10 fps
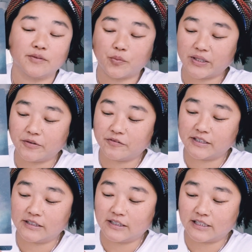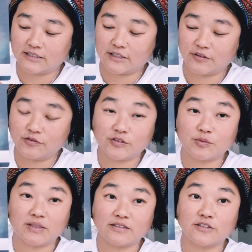when you realize that you've
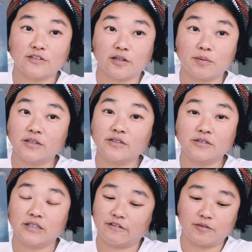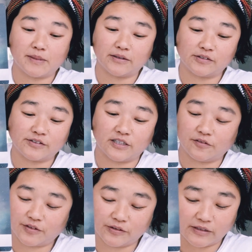just been stubborn, you'll laugh about
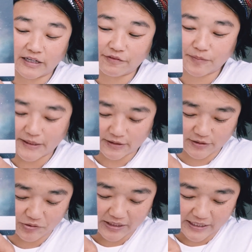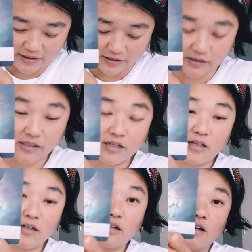yourself, and you'll laugh about it together
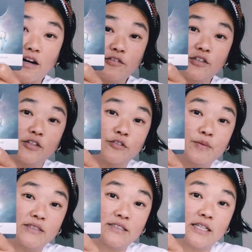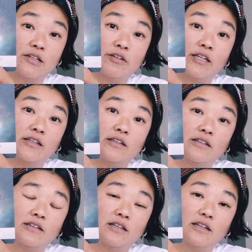after you've been
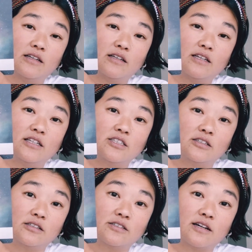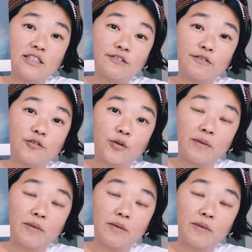staring in each other's eyes for 4